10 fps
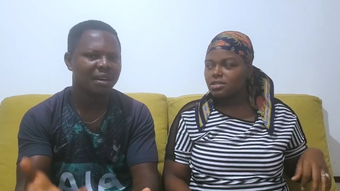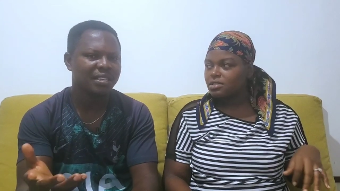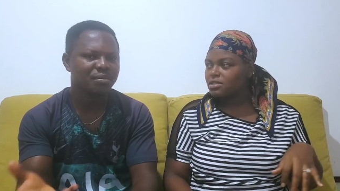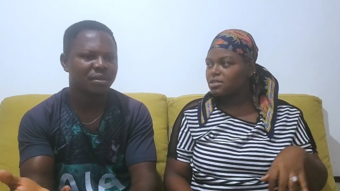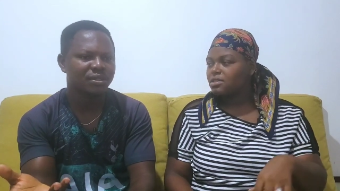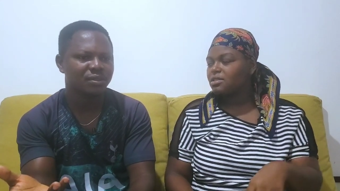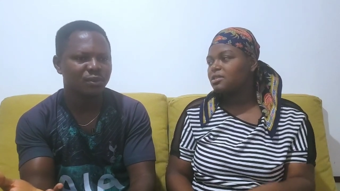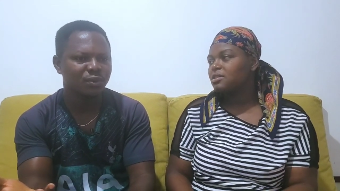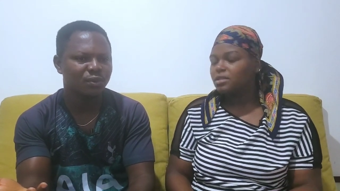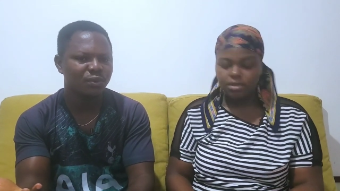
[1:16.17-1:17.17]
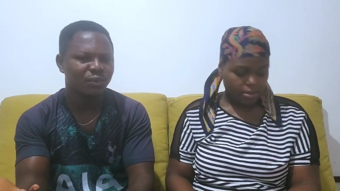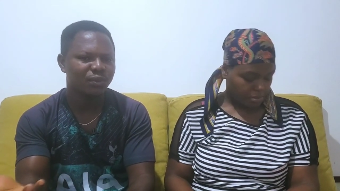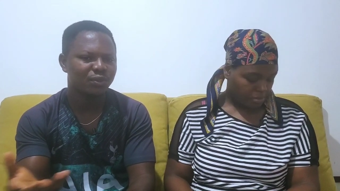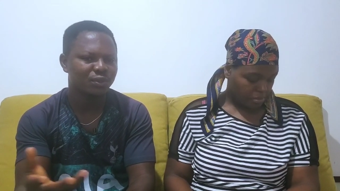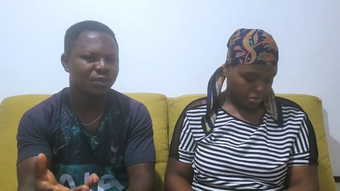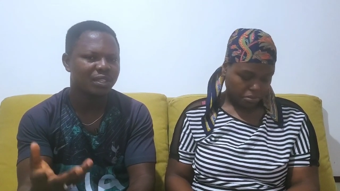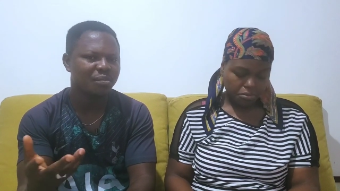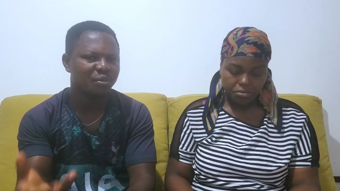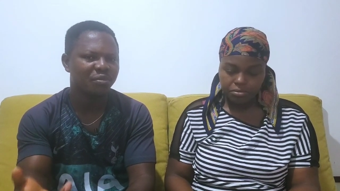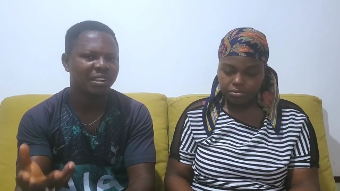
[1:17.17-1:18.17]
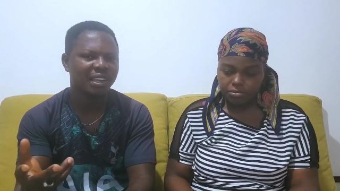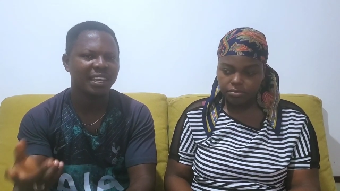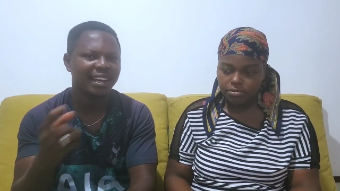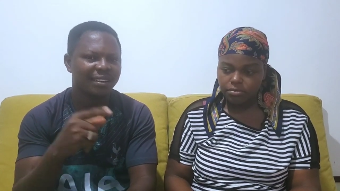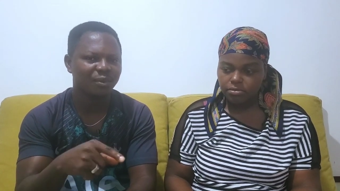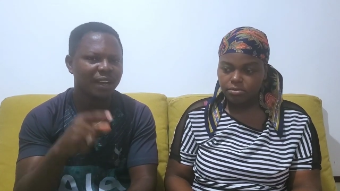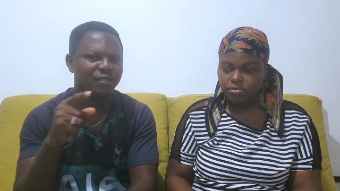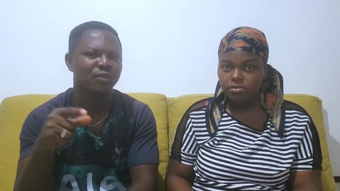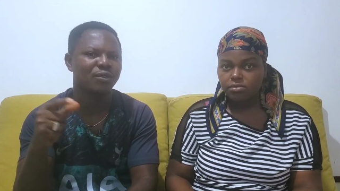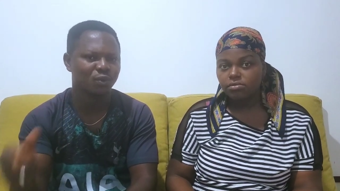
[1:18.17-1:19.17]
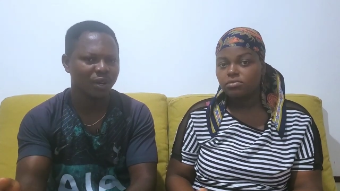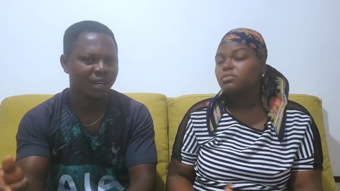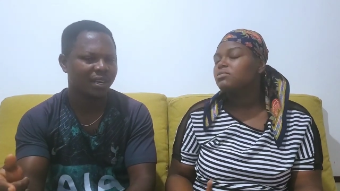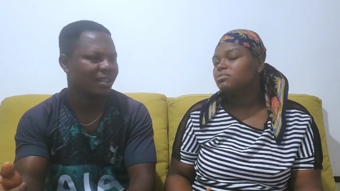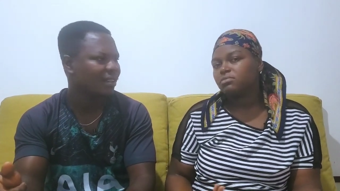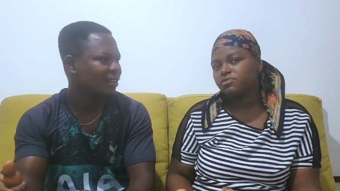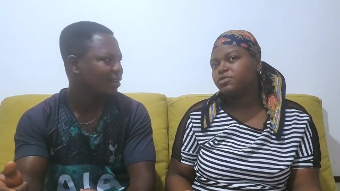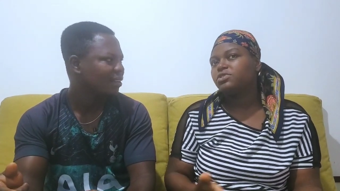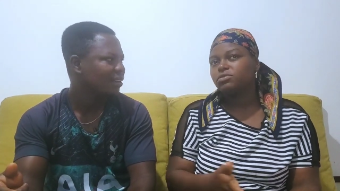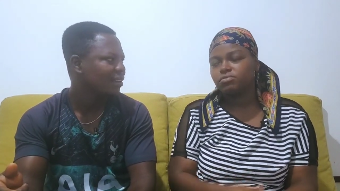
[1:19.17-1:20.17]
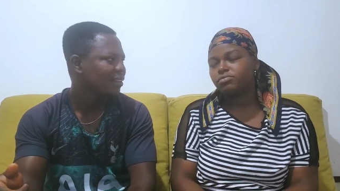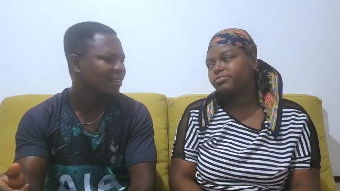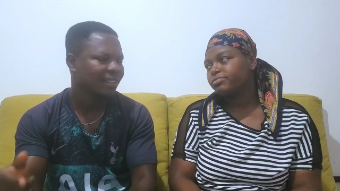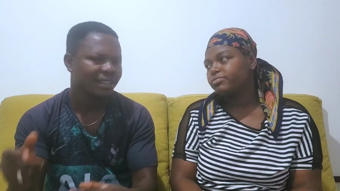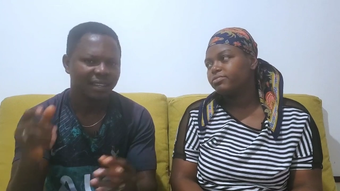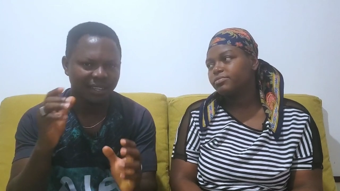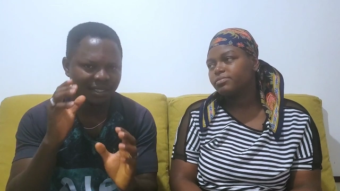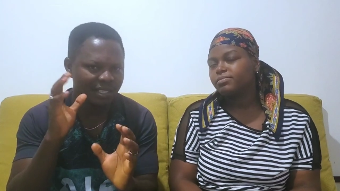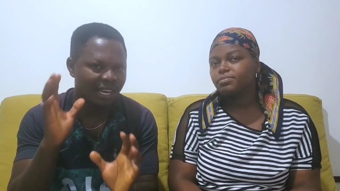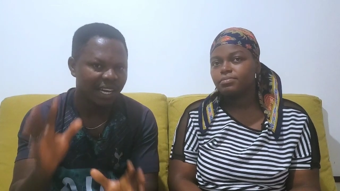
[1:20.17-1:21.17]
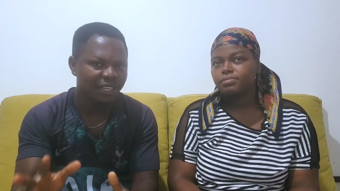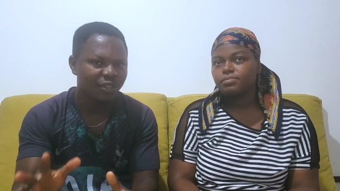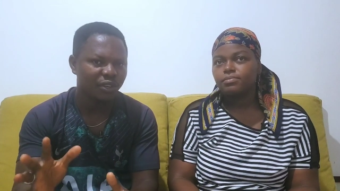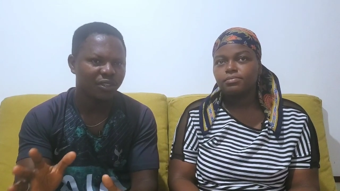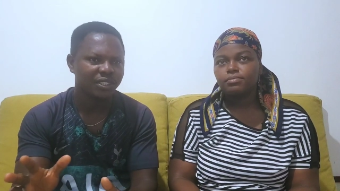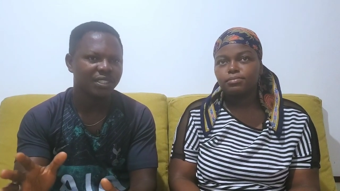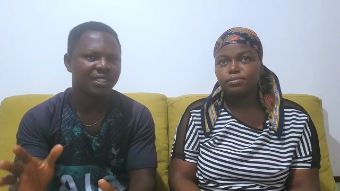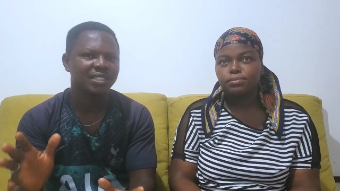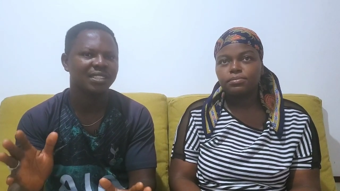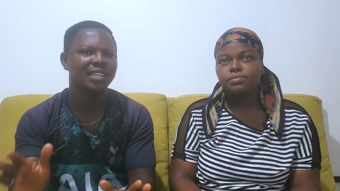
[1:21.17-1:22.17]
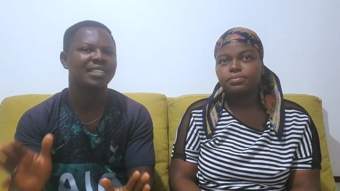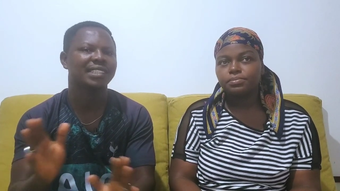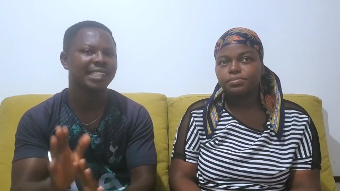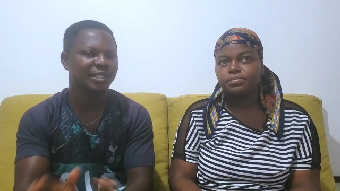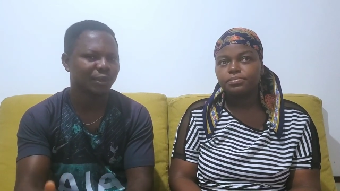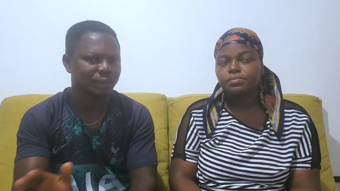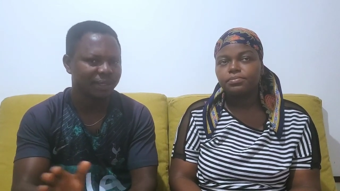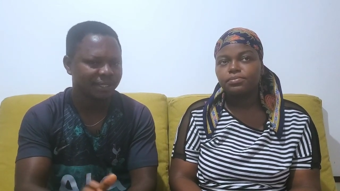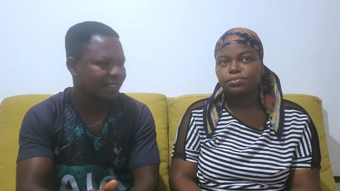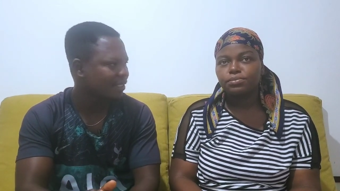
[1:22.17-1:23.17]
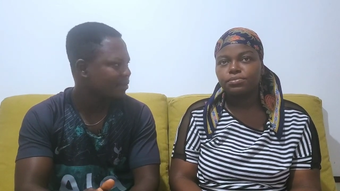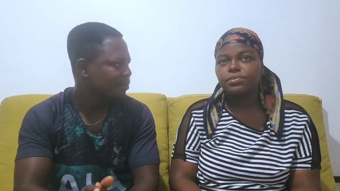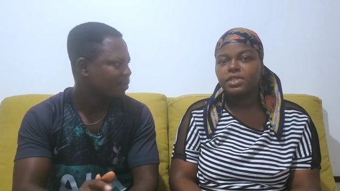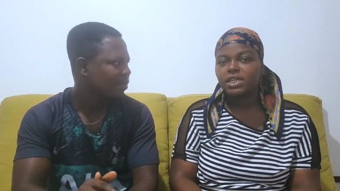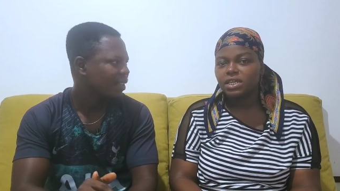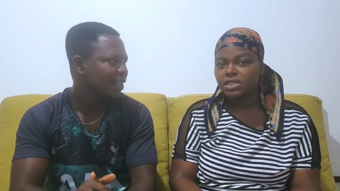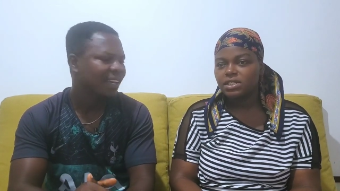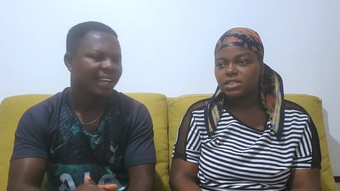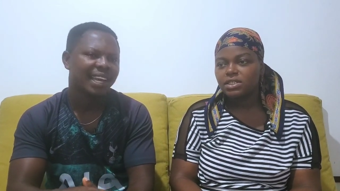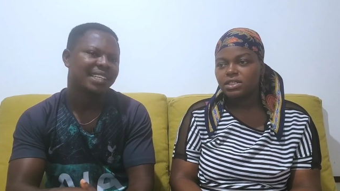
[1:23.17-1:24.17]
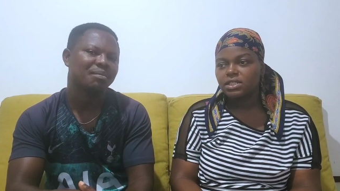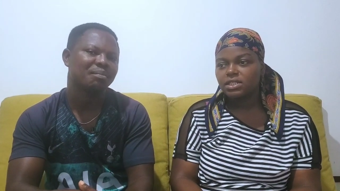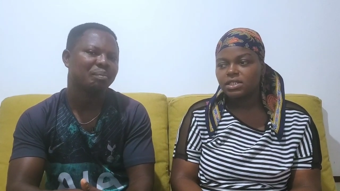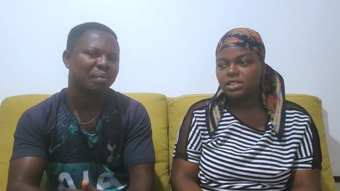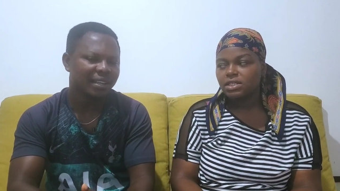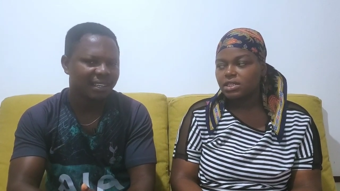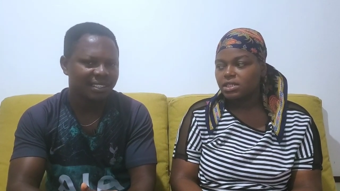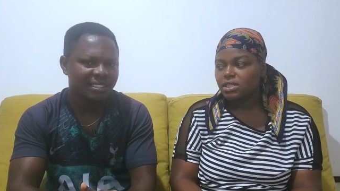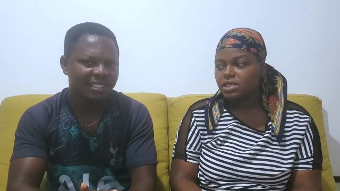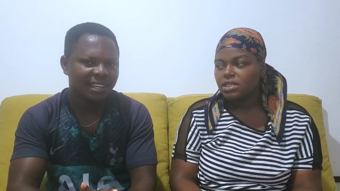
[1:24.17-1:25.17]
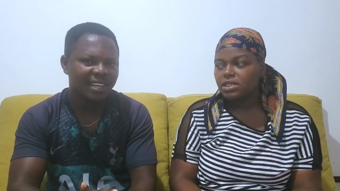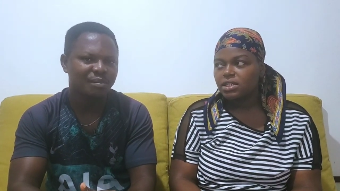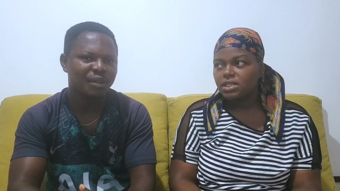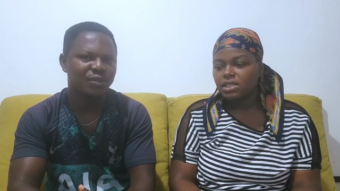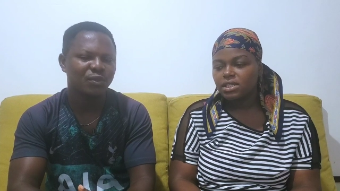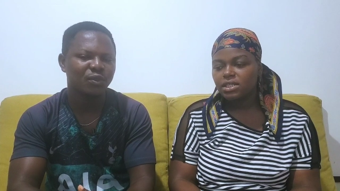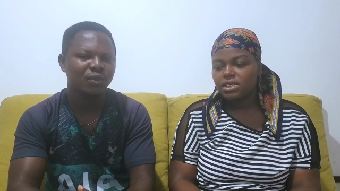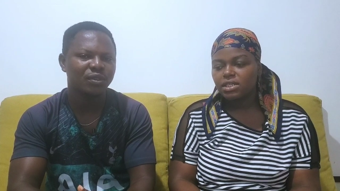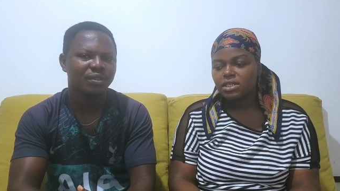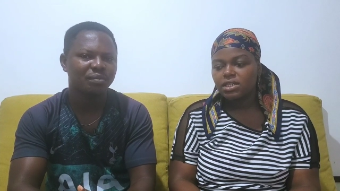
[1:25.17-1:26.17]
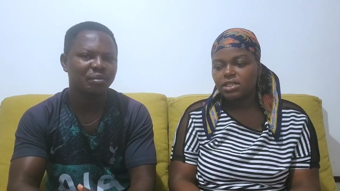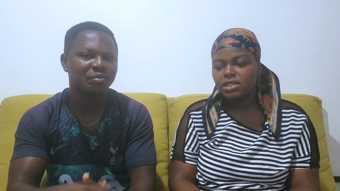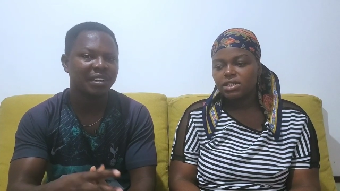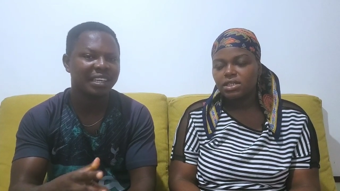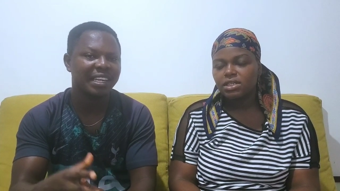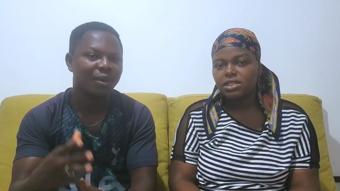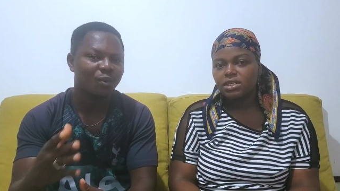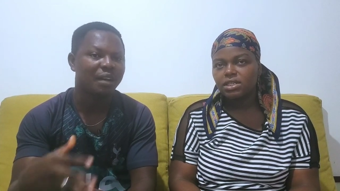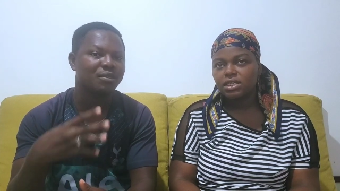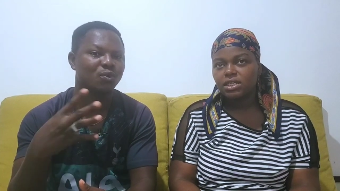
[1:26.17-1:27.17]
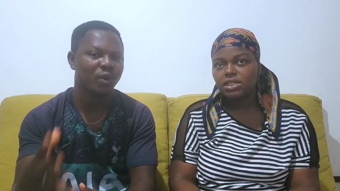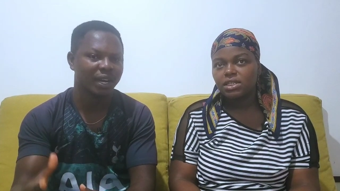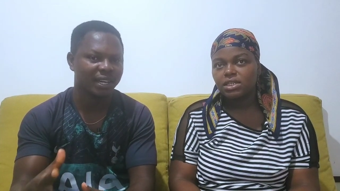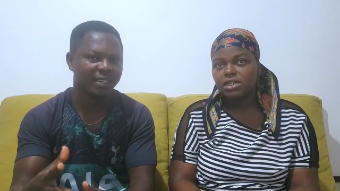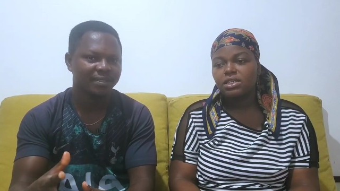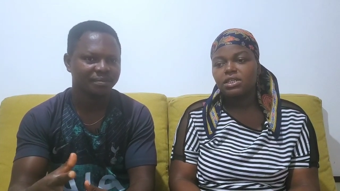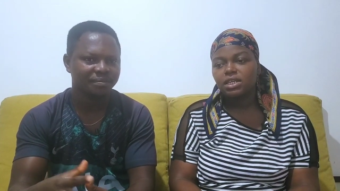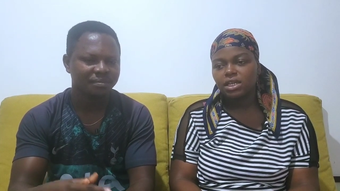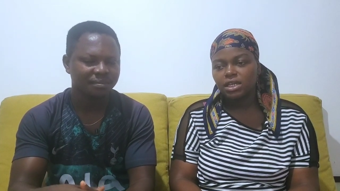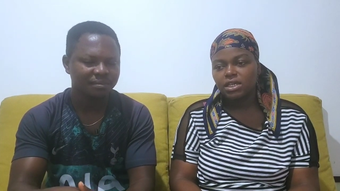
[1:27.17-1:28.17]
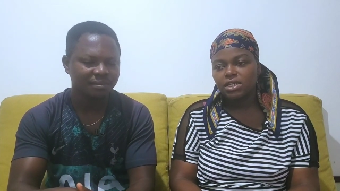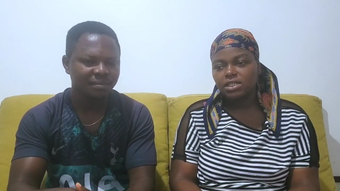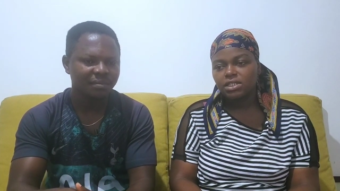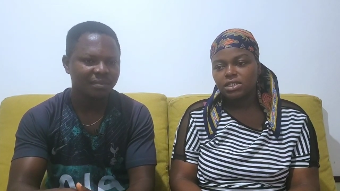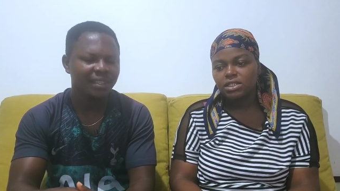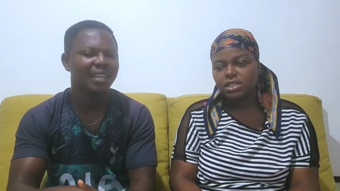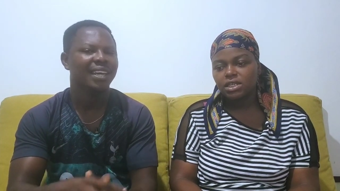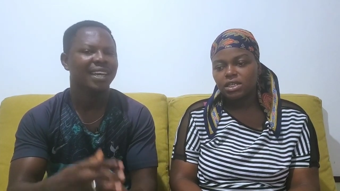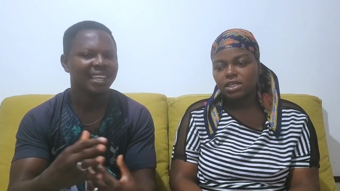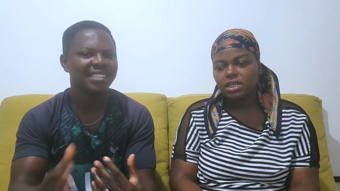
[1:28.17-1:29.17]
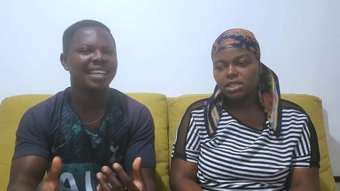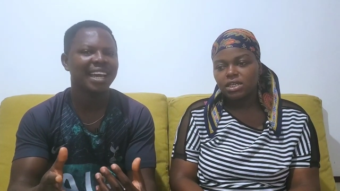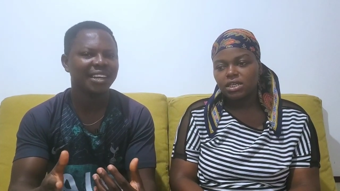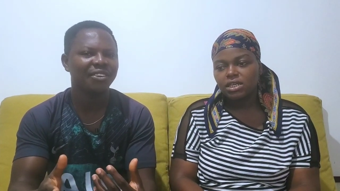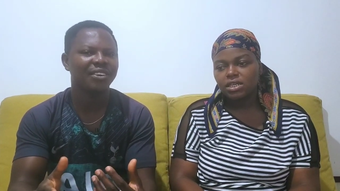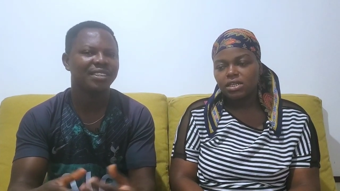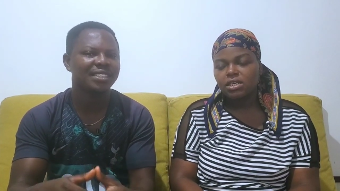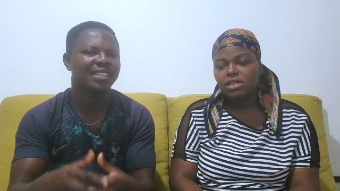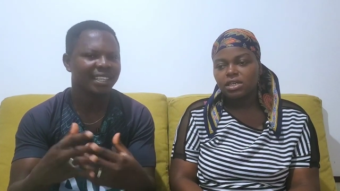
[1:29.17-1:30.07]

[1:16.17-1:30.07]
Speaker 1: husbands who would choose and prefer that their wives don't work. For sure. It's their ideology, it's their settlement. Yes. There are some partners, husbands who would prefer their wives work. Yes. Is their ideology.